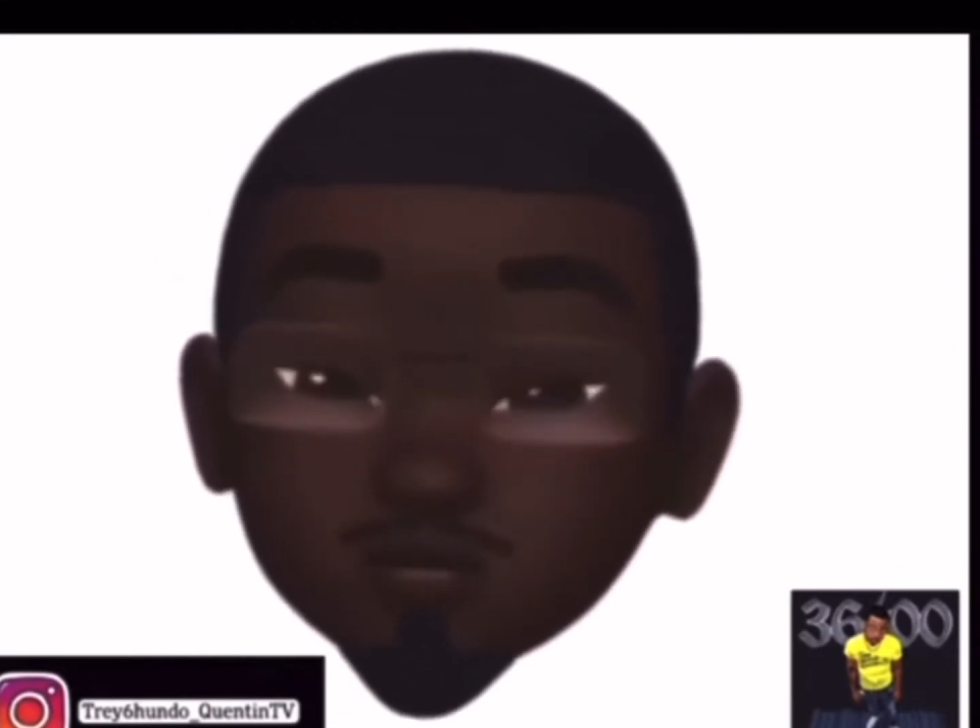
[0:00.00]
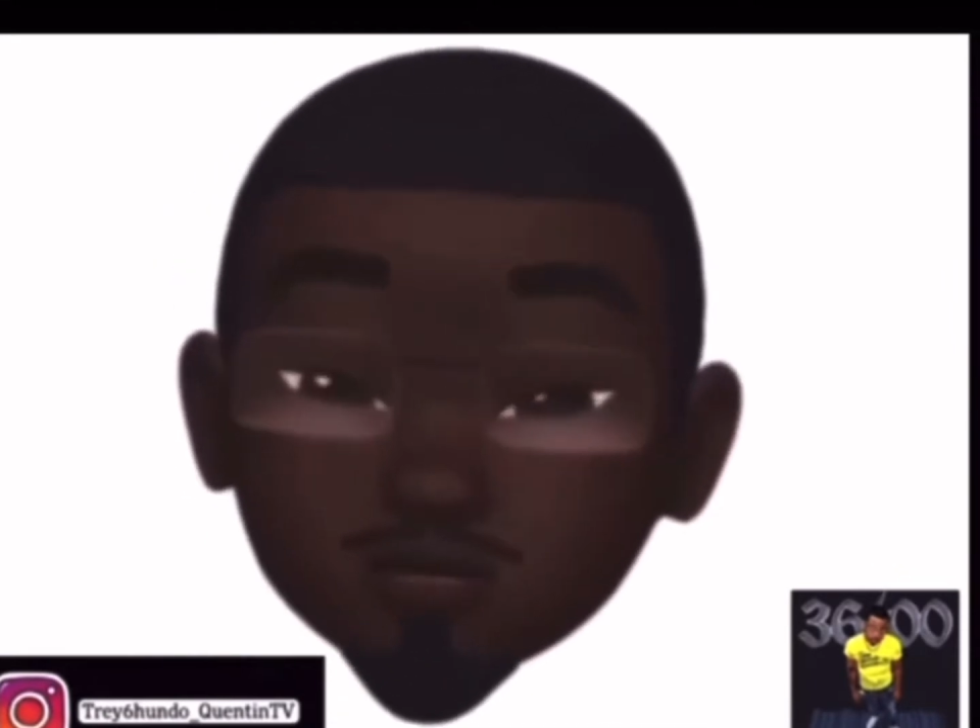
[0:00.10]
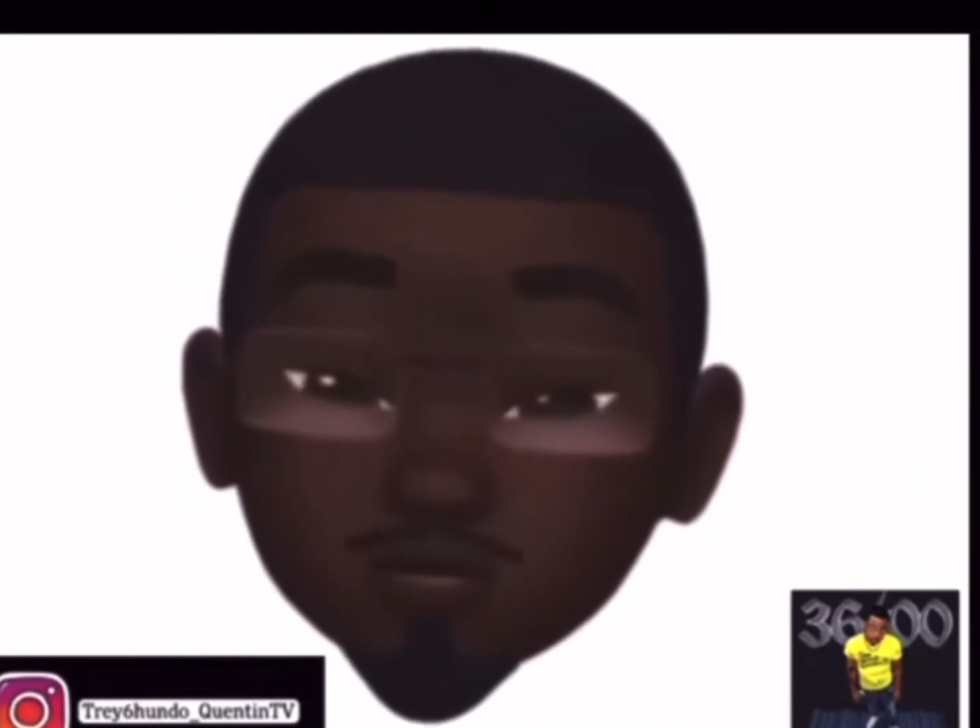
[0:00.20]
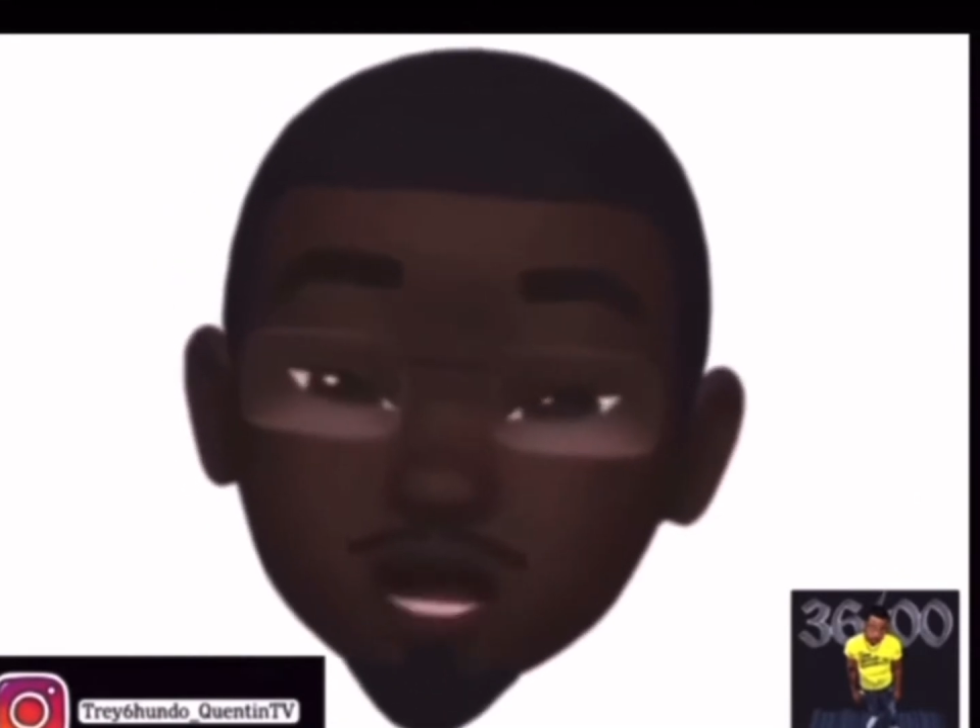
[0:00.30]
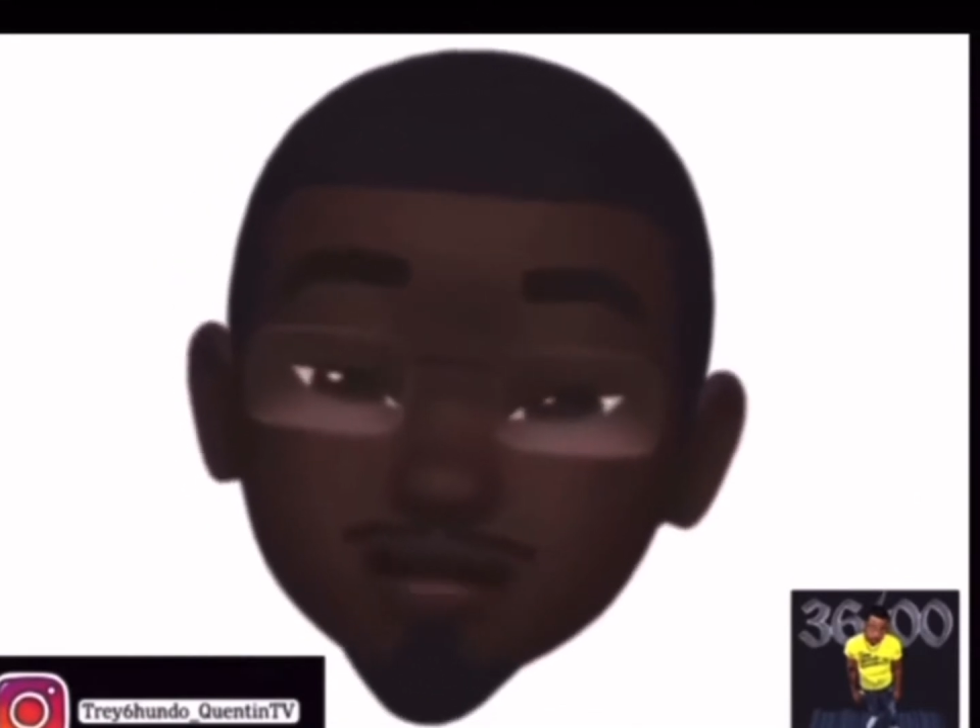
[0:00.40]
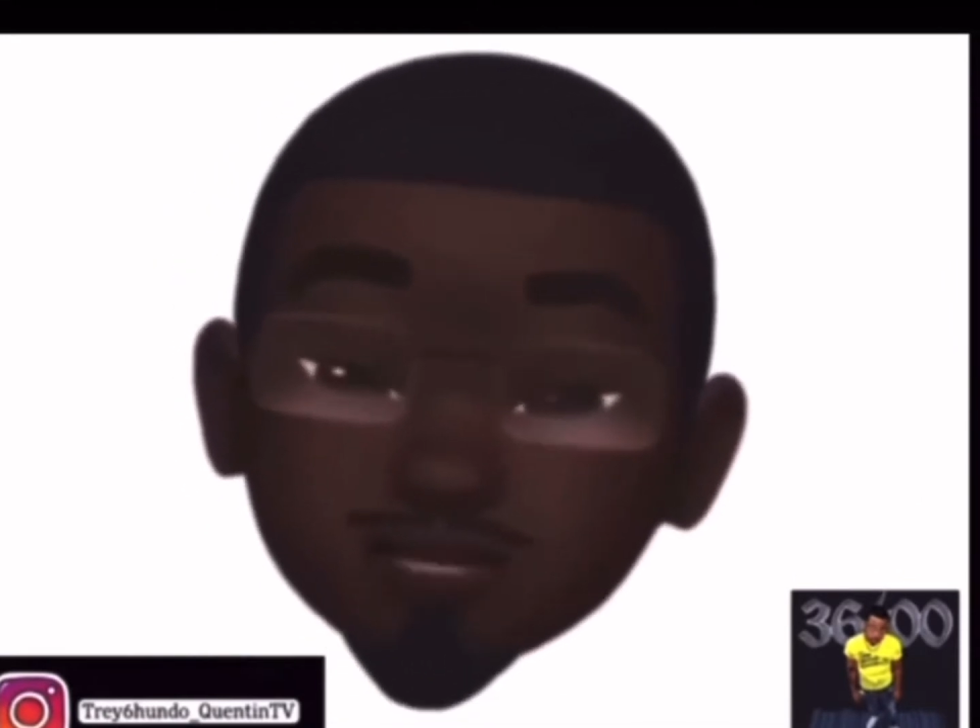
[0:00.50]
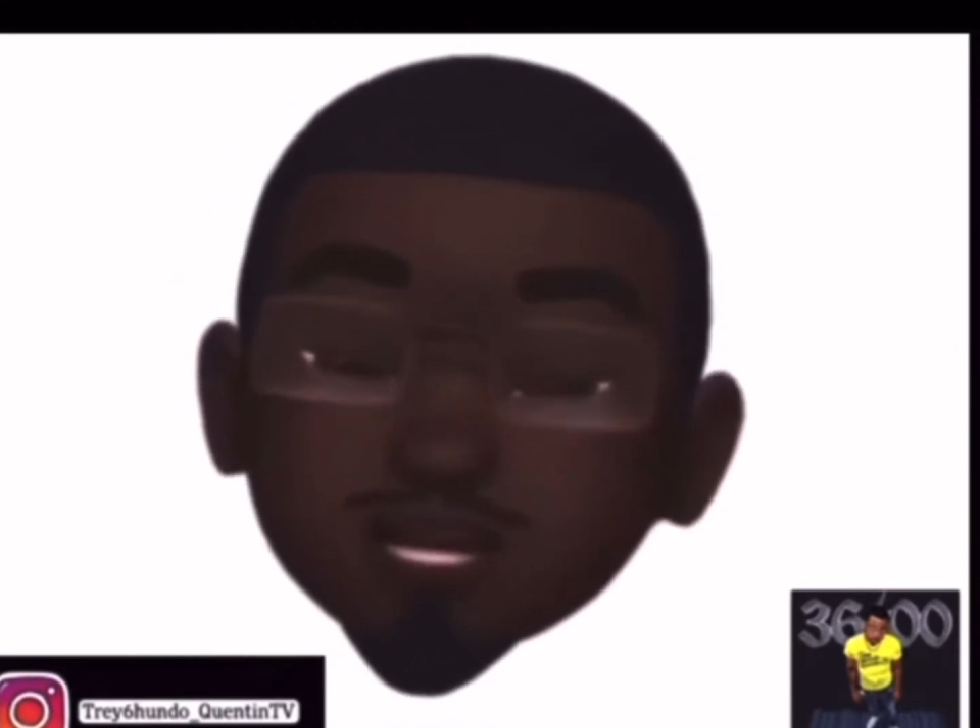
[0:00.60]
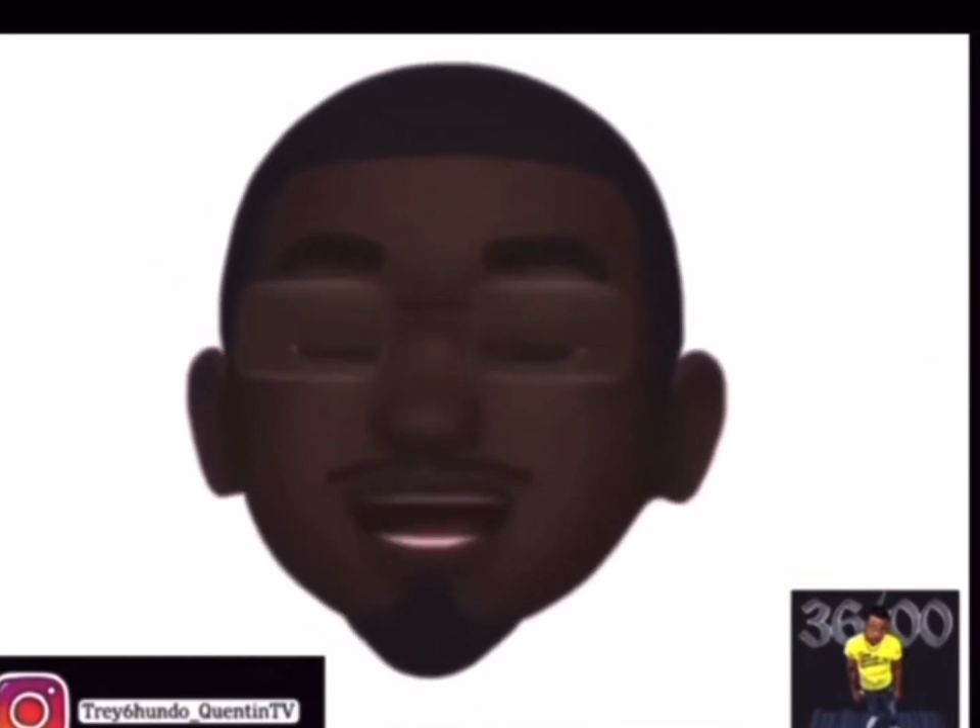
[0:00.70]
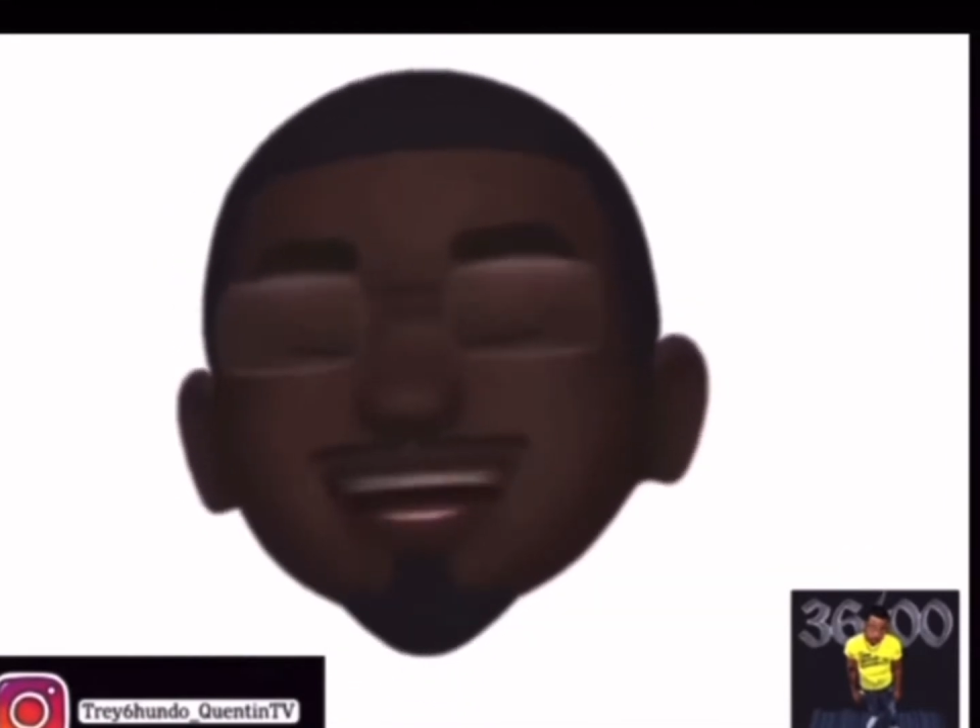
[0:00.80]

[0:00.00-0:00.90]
subscribers